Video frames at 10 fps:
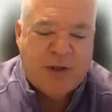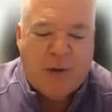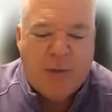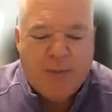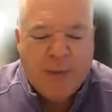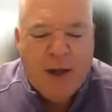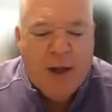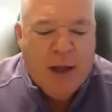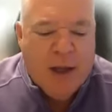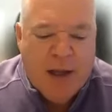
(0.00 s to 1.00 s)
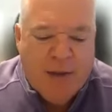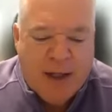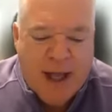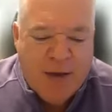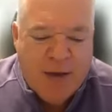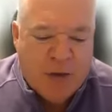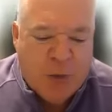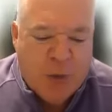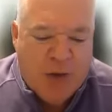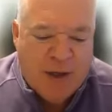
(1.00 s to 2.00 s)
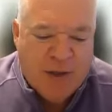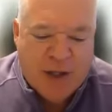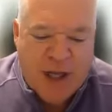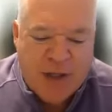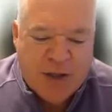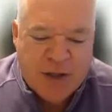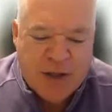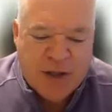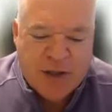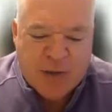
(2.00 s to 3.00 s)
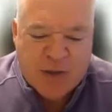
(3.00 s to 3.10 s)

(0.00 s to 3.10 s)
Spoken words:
So in the K through 12 education system,